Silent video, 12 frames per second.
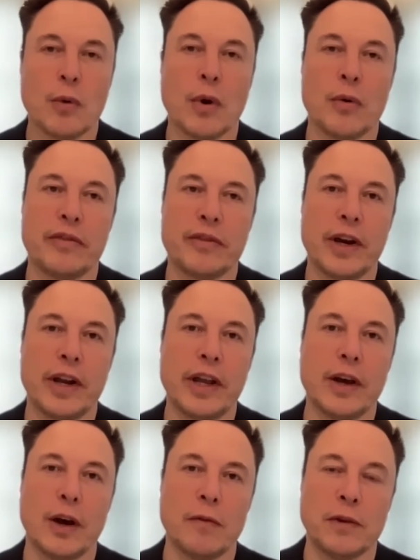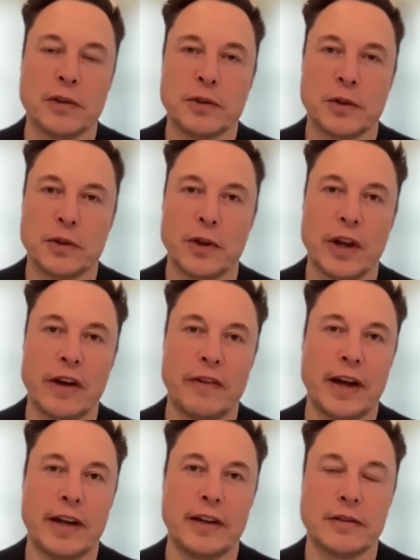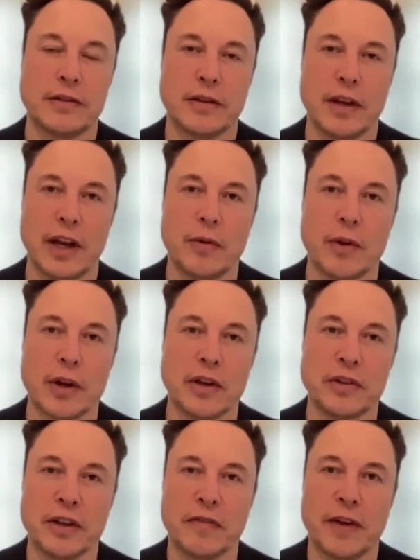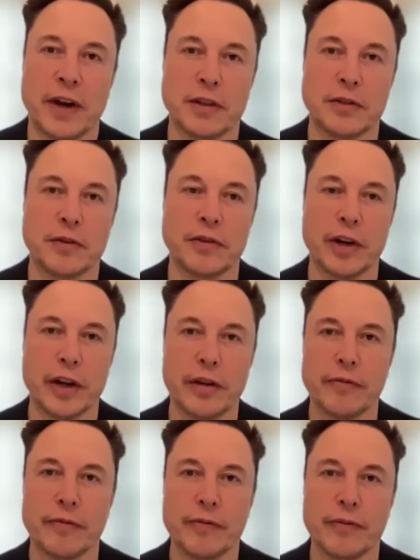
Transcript: Well, we've already open sourced all our patents. Anyone can use our patents for free.